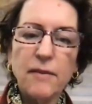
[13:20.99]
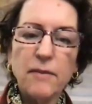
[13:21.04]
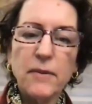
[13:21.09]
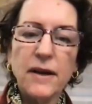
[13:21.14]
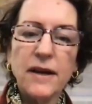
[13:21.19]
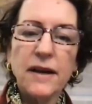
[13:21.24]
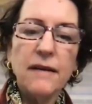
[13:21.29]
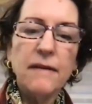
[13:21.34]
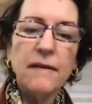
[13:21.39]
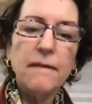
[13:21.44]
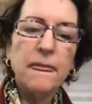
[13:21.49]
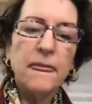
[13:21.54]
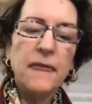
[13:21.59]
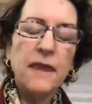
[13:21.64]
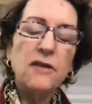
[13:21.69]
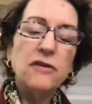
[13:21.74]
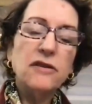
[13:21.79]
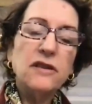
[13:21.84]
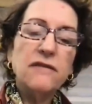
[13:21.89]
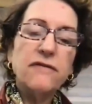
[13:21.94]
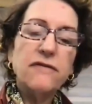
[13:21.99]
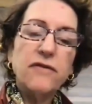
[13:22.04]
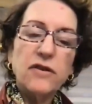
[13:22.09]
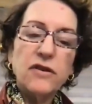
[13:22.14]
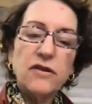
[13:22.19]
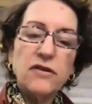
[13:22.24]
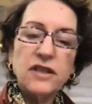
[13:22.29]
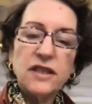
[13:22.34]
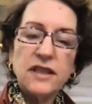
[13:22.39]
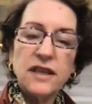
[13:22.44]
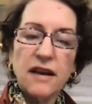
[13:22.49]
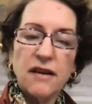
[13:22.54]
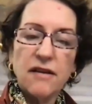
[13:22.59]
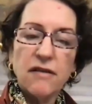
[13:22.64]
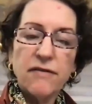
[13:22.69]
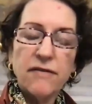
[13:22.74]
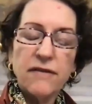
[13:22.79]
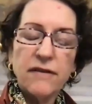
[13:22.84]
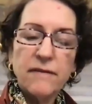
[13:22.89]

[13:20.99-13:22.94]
But use it for yourself.